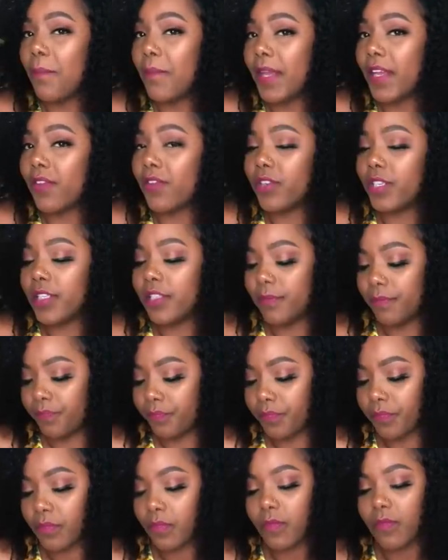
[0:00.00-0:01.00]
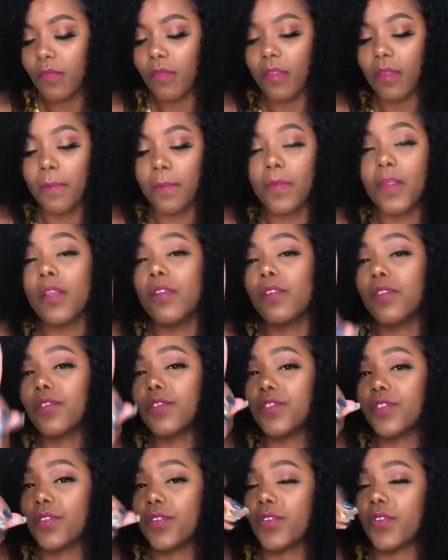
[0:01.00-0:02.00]
Be good,
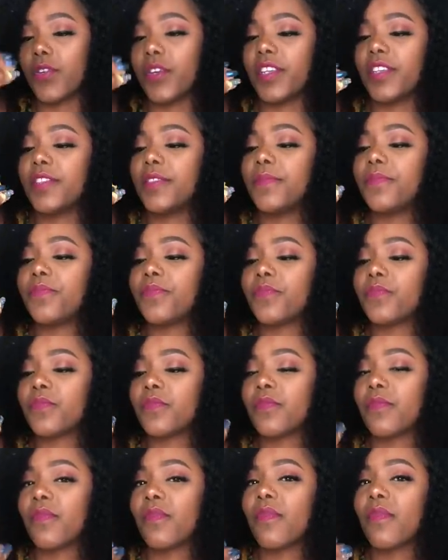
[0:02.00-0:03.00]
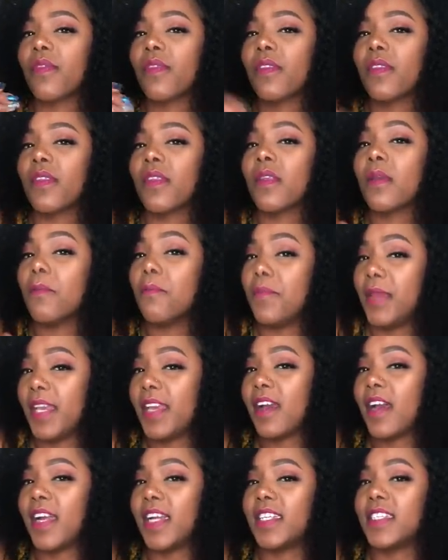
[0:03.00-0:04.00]
do good, be
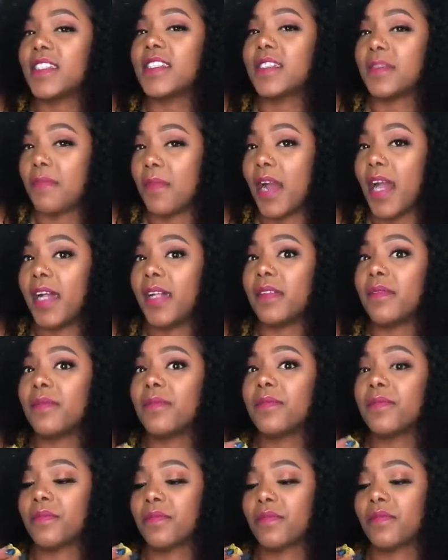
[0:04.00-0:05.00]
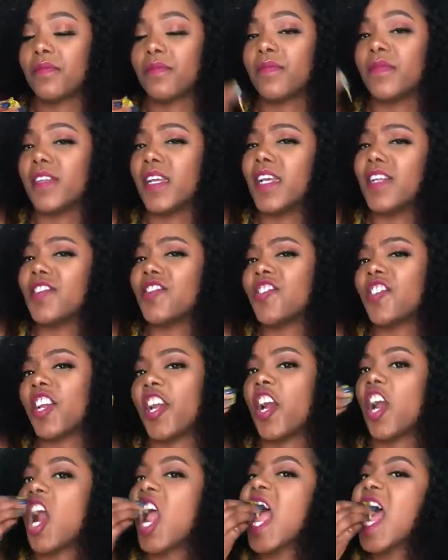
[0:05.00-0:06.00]
kind, smile, and
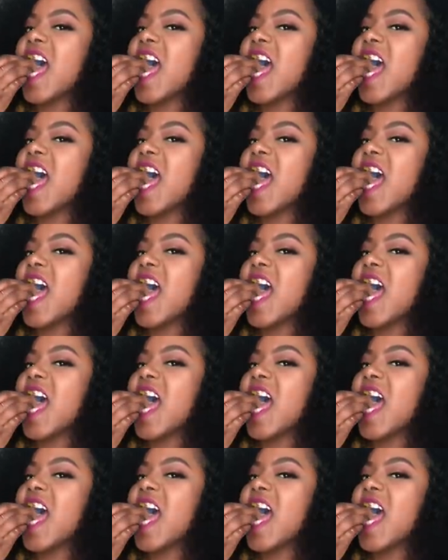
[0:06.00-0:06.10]
share.